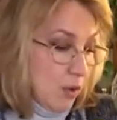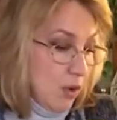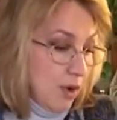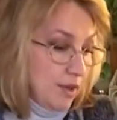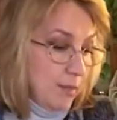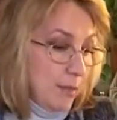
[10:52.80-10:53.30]

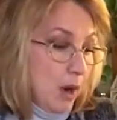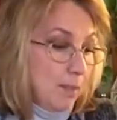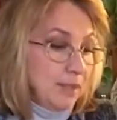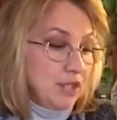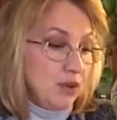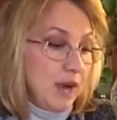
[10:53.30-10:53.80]
or the
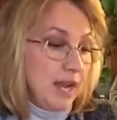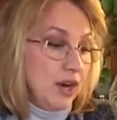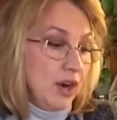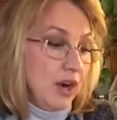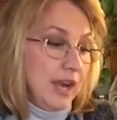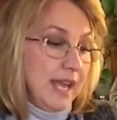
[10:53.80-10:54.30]

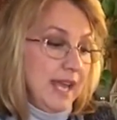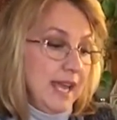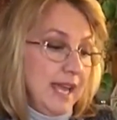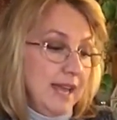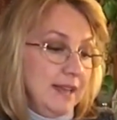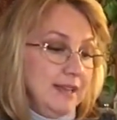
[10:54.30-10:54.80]
perpetrator
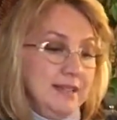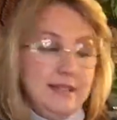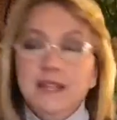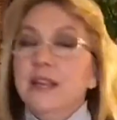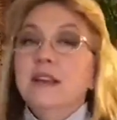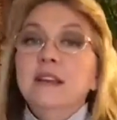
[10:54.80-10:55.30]

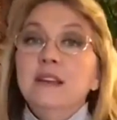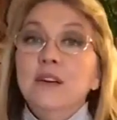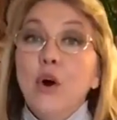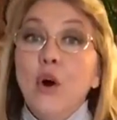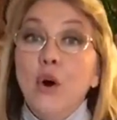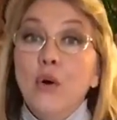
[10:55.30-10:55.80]
is
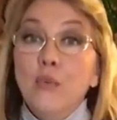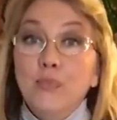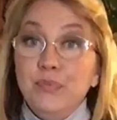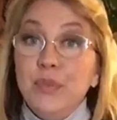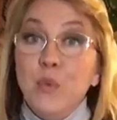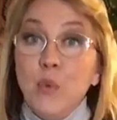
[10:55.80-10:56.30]

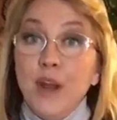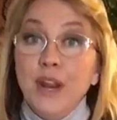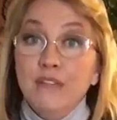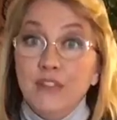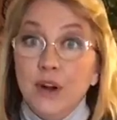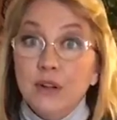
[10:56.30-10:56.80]
the one
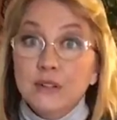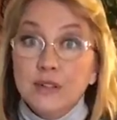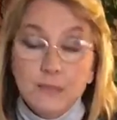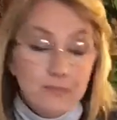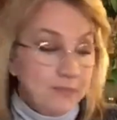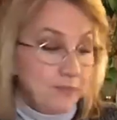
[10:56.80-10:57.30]
at fault,
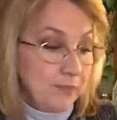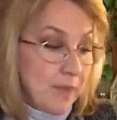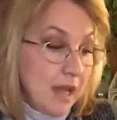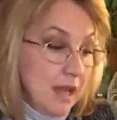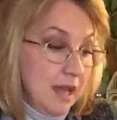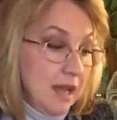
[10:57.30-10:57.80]

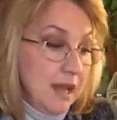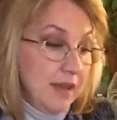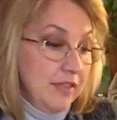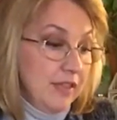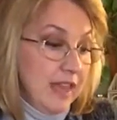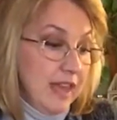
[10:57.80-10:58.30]

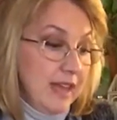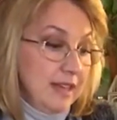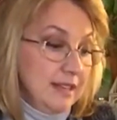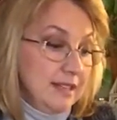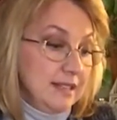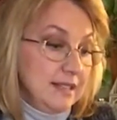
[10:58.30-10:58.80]
that
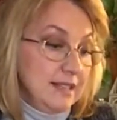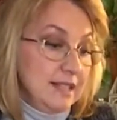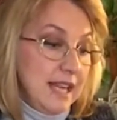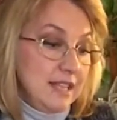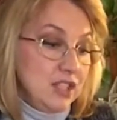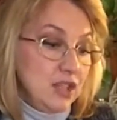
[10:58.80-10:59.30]

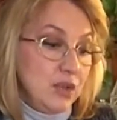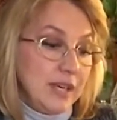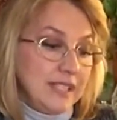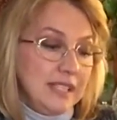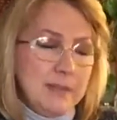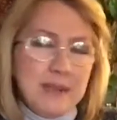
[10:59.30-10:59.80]
sets
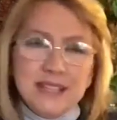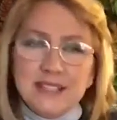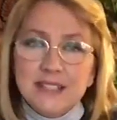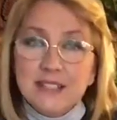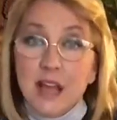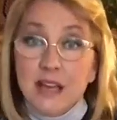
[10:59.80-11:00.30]
strict limits